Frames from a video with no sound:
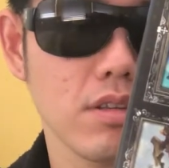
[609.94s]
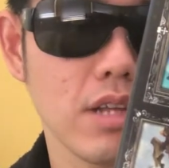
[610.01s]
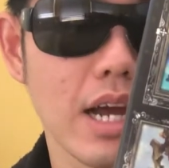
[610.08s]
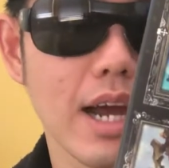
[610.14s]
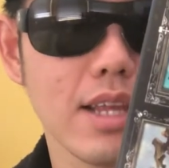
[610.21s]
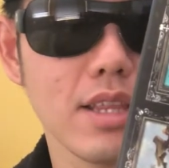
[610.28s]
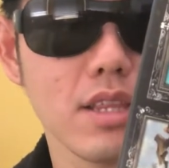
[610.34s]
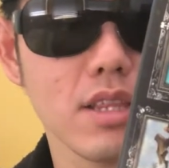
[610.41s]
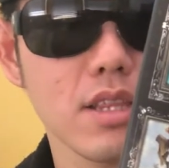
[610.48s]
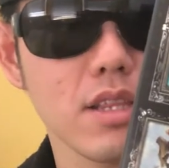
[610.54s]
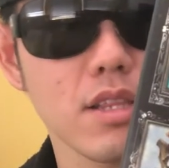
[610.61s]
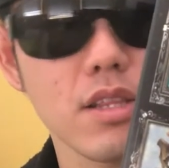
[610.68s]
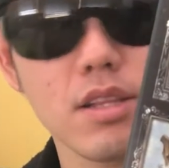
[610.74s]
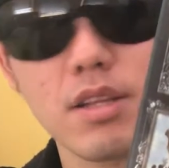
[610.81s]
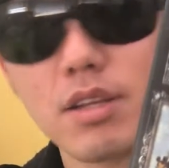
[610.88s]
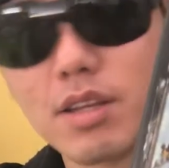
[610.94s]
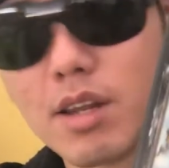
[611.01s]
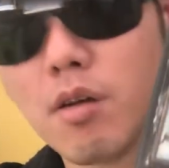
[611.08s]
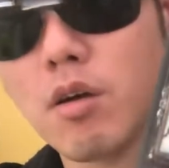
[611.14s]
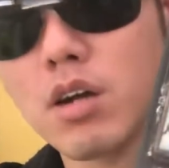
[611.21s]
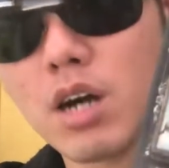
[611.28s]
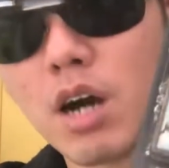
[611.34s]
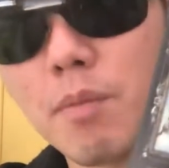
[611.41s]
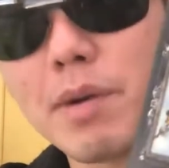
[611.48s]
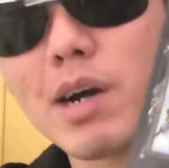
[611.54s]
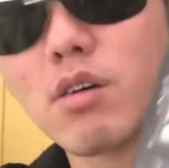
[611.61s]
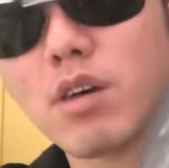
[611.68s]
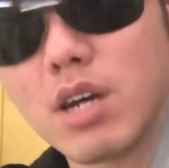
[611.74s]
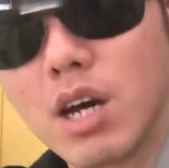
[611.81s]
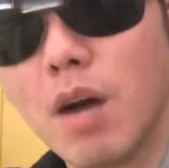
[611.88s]
I
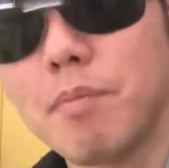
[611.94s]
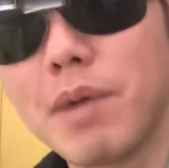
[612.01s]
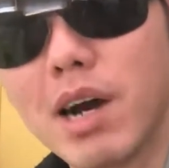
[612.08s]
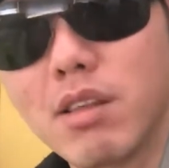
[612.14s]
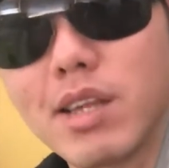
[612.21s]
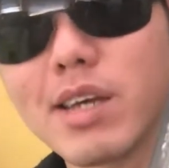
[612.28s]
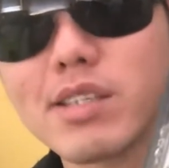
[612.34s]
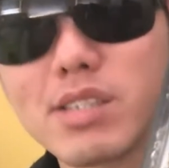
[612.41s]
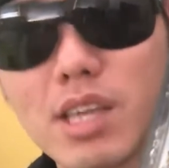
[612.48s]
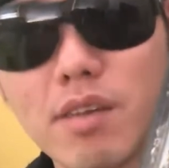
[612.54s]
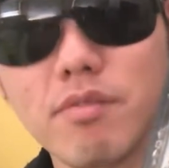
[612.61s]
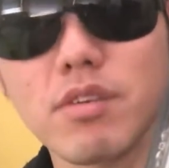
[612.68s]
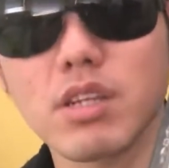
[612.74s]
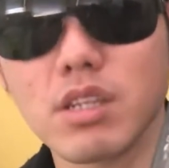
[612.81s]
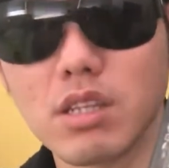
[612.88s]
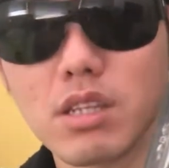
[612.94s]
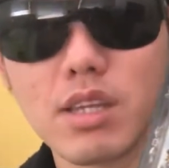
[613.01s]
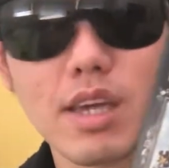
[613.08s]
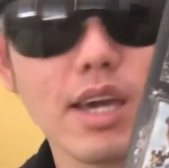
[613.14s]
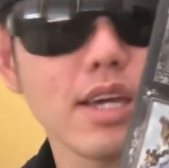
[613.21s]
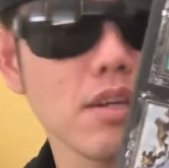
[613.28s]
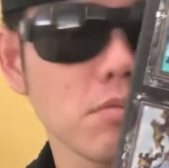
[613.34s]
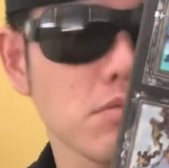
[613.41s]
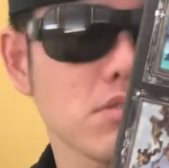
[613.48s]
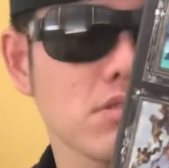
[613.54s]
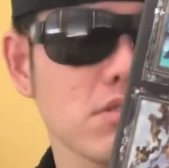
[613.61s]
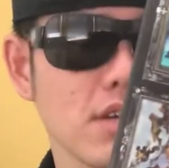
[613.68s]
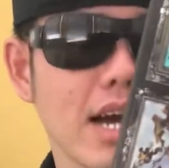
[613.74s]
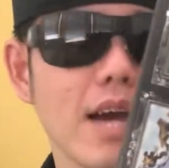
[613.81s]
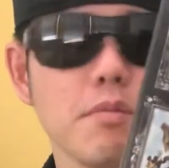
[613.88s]
about like 7 games,
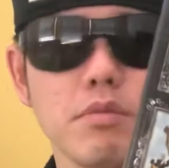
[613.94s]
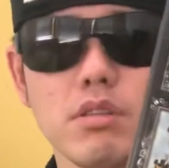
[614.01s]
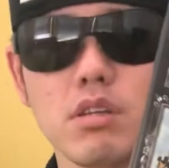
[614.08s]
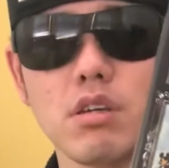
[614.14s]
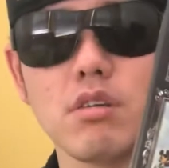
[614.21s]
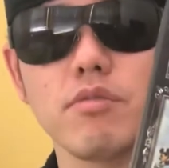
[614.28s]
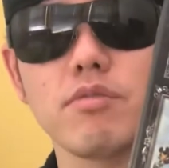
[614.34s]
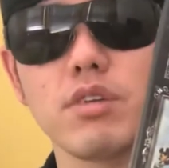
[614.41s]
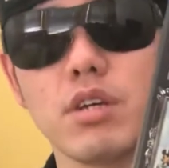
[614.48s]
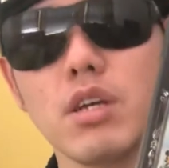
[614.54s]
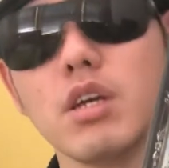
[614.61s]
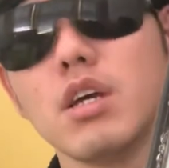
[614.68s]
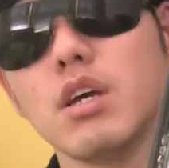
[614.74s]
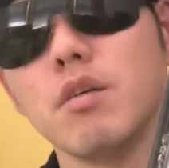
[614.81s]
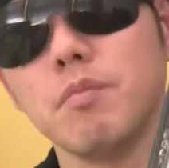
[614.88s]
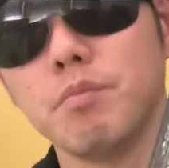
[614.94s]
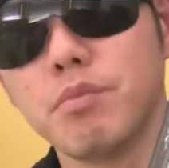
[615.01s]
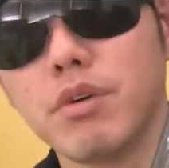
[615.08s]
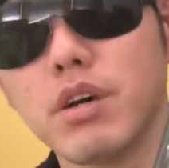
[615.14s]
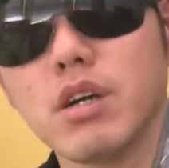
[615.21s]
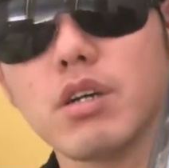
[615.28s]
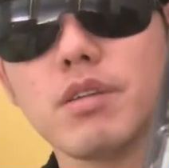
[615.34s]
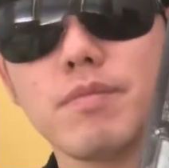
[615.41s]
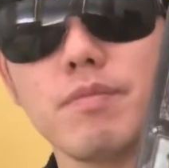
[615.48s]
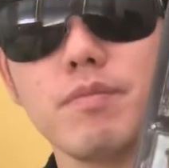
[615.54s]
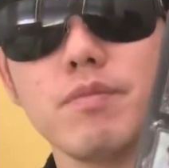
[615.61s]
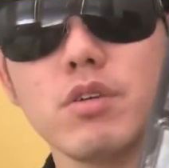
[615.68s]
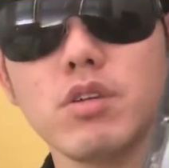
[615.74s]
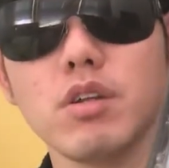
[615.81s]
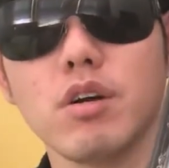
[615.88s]
I believe. But
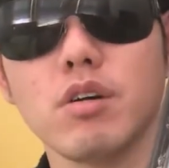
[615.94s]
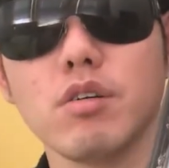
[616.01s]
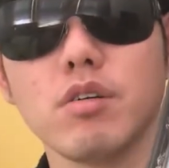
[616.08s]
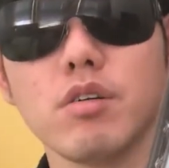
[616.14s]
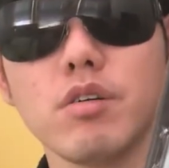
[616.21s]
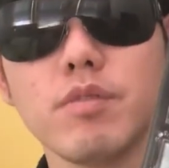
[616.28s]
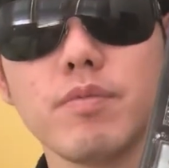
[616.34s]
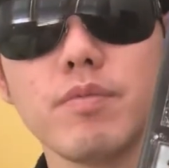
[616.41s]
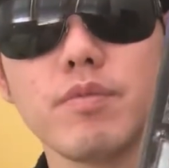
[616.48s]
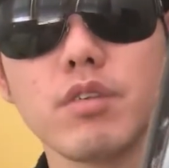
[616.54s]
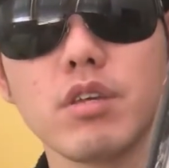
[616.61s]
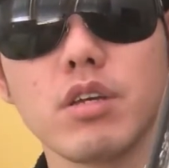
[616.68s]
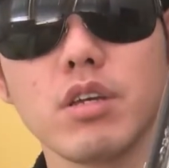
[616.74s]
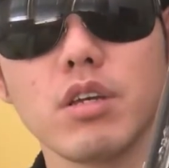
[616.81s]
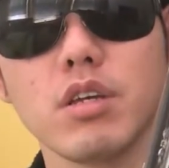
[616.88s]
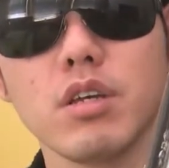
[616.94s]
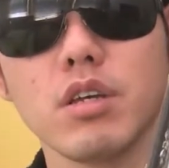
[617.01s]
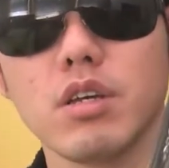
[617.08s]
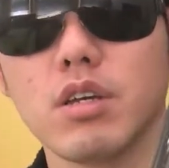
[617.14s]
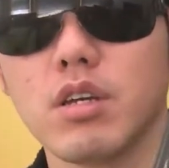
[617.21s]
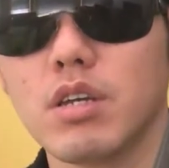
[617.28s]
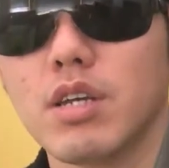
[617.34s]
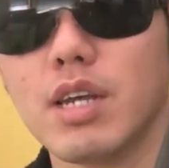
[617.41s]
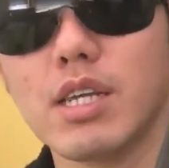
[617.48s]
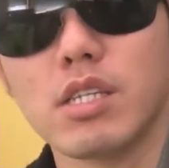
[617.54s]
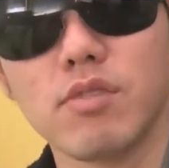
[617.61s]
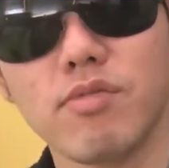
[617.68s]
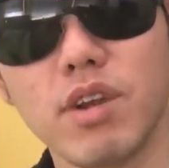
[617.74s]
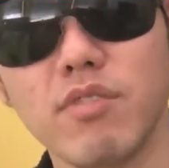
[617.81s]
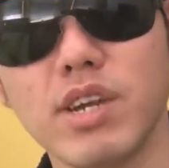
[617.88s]
you know, it's a
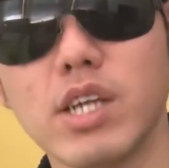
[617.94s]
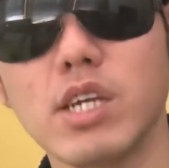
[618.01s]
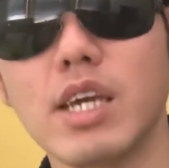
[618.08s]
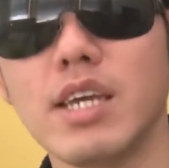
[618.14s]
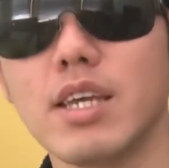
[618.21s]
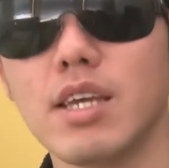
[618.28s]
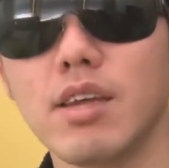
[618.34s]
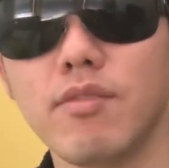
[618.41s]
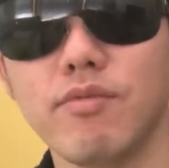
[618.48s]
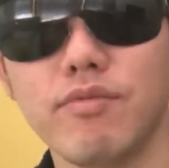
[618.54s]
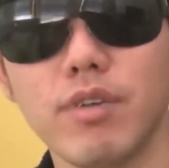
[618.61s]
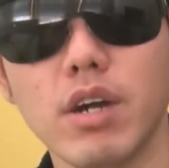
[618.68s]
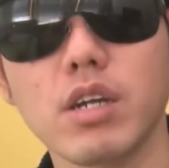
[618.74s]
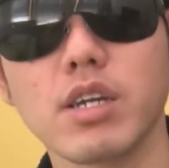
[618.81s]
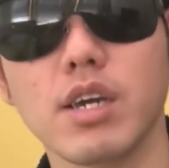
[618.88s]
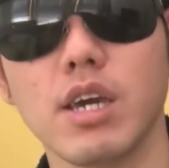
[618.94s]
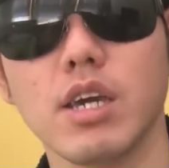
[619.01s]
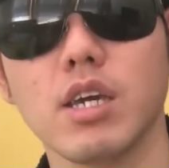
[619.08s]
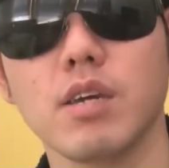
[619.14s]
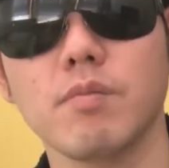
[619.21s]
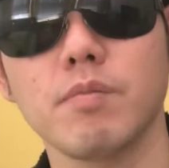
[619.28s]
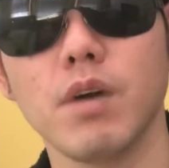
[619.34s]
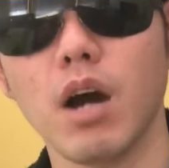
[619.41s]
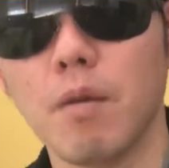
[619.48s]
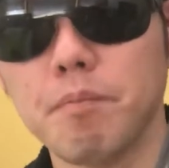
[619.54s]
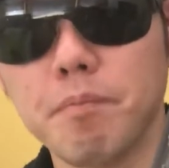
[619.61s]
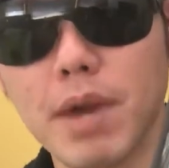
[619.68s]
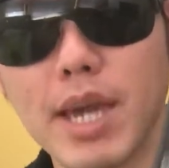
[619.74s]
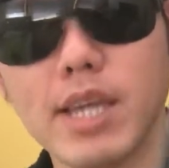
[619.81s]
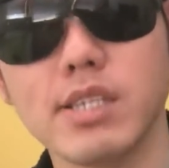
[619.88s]
very fun game,
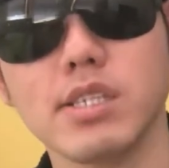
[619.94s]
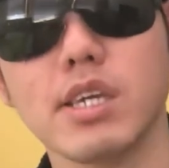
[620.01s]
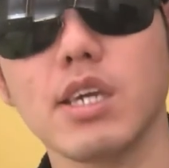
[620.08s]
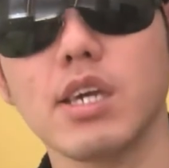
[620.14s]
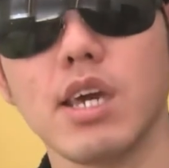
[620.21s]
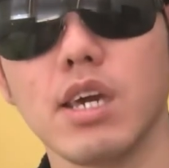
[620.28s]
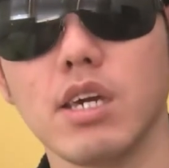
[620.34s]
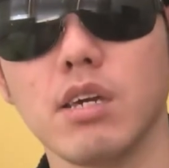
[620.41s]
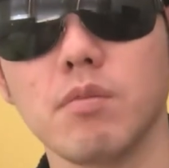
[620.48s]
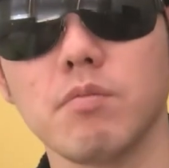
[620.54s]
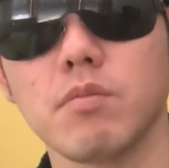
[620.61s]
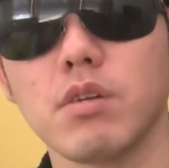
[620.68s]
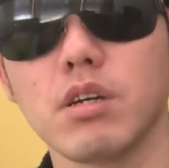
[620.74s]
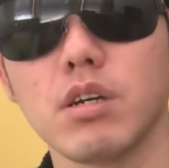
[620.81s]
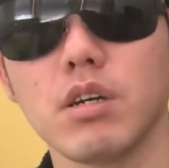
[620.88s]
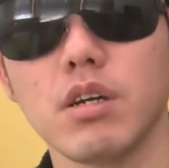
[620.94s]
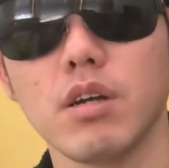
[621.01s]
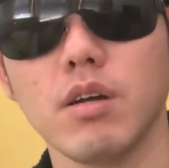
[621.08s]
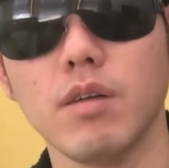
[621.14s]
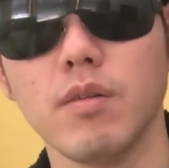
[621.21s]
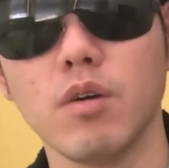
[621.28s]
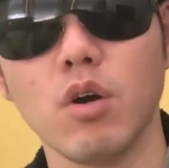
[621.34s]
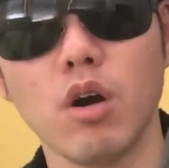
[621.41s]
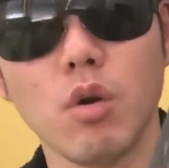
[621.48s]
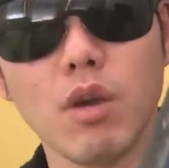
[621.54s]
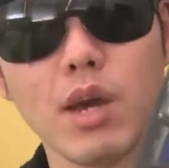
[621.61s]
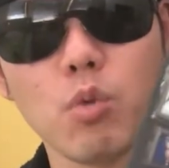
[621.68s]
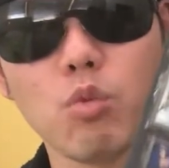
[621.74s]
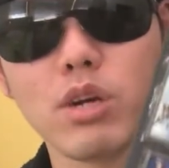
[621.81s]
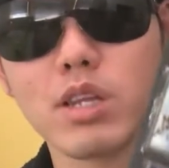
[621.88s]
amazing game,
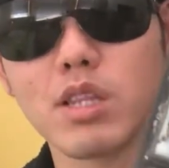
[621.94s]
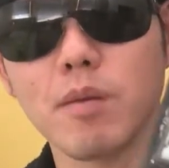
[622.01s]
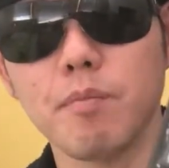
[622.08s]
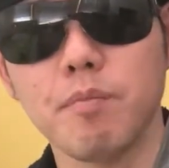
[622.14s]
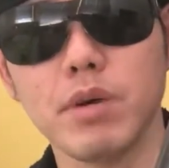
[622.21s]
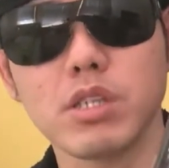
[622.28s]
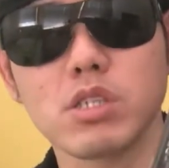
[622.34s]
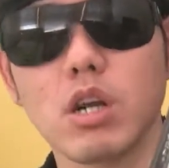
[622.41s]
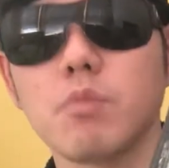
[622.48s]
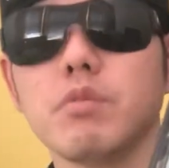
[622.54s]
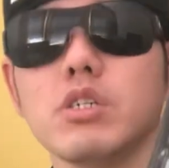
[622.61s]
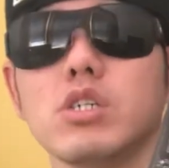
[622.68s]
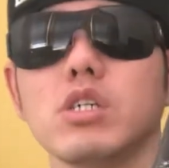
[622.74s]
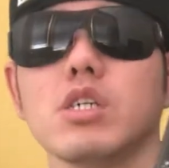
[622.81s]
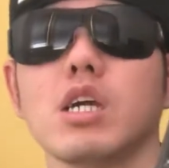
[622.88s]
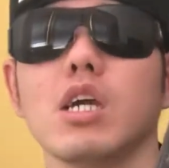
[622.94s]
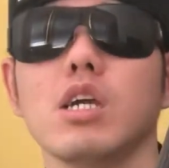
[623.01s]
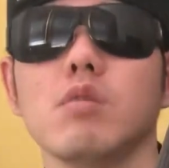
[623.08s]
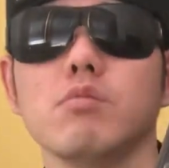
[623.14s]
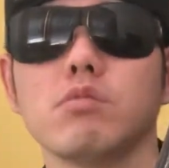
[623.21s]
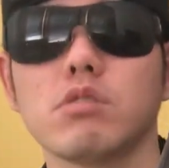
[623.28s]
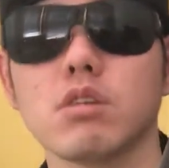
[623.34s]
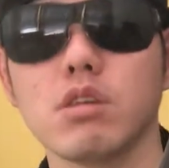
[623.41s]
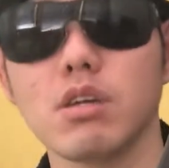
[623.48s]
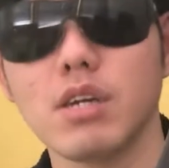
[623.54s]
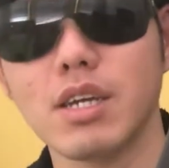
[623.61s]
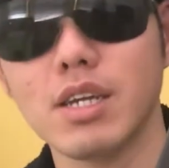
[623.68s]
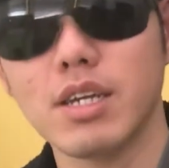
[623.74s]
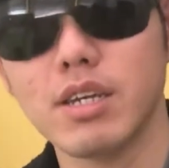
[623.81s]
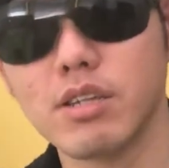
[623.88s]
like one of the best RPG games
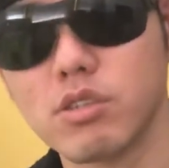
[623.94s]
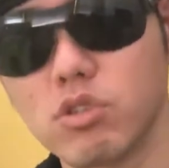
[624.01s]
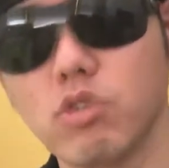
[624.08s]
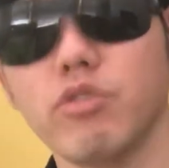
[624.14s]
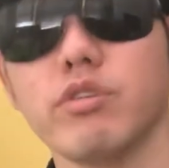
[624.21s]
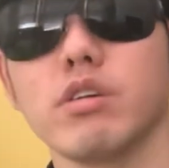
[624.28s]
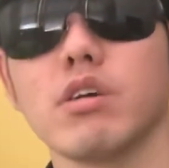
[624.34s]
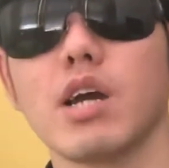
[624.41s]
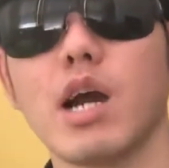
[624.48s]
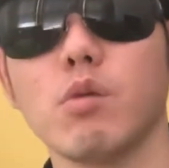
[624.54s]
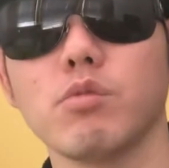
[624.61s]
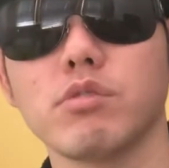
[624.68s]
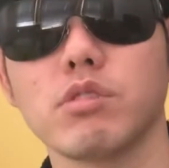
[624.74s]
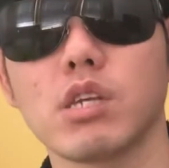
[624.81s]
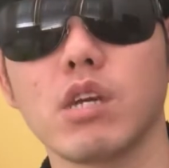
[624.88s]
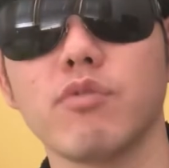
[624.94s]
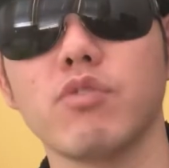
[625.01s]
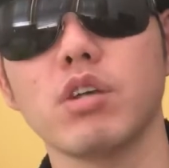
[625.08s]
in history, I would say, for